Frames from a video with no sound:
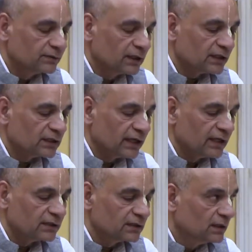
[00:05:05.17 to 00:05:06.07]
Krishna
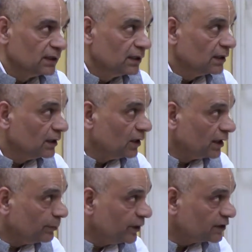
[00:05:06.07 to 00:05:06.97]
is
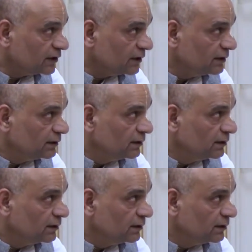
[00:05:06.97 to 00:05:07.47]
not a person,